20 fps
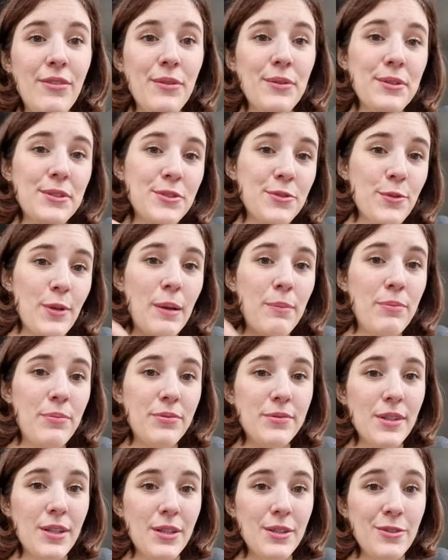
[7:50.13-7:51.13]
a strap
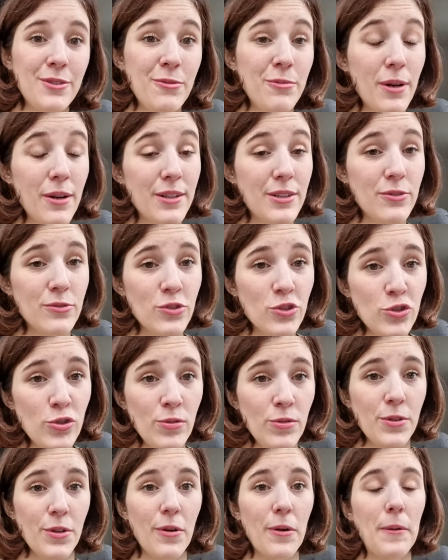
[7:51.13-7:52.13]
to wear it on the
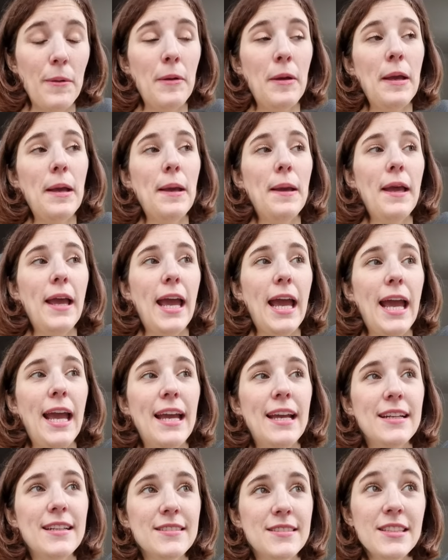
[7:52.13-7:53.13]
shoulder.
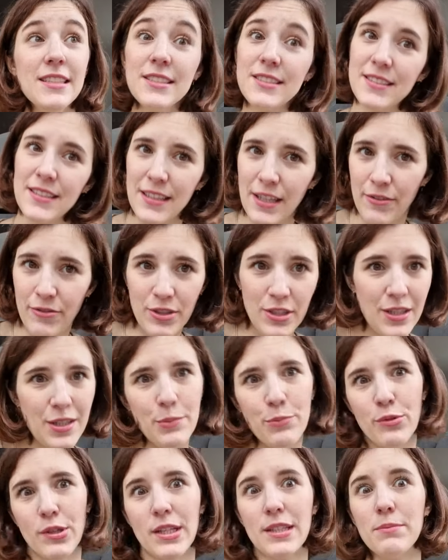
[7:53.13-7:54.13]
And this definitely
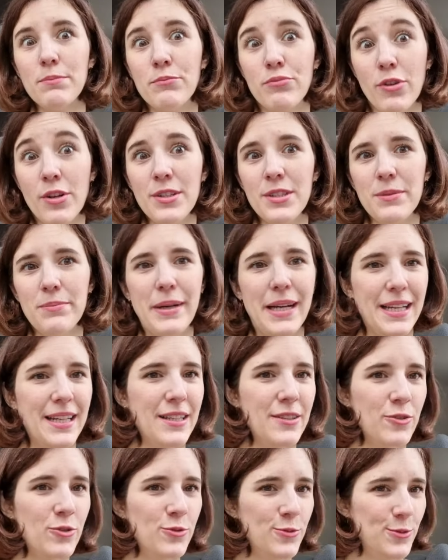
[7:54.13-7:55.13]
brought it back
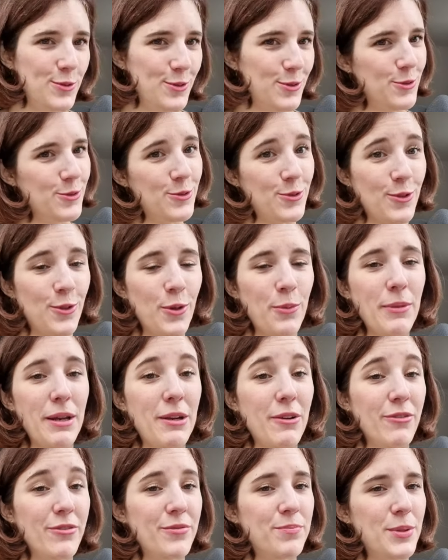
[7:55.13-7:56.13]
into the domain
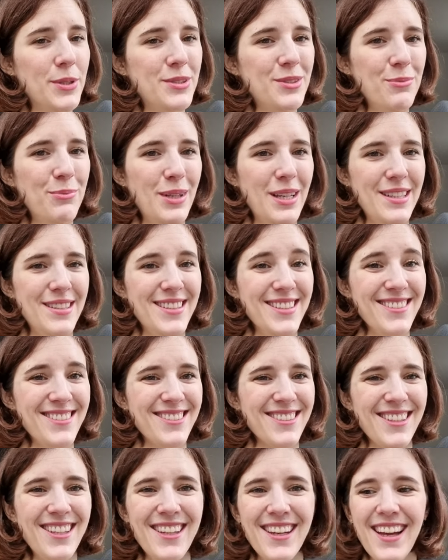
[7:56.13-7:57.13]
of possibilities.
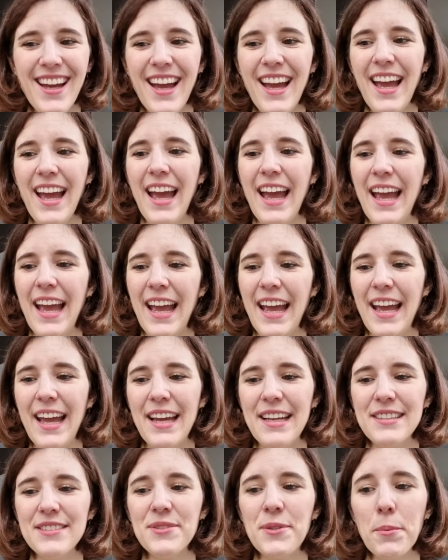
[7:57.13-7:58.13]

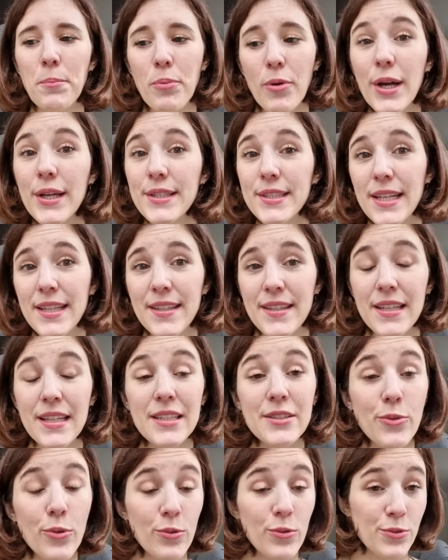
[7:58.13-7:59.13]
And the price, I think,
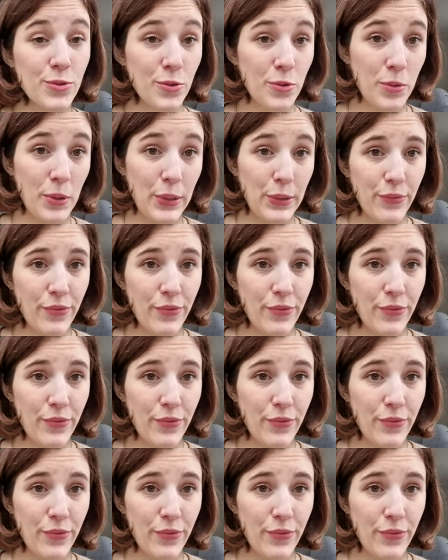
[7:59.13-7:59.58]
is also quite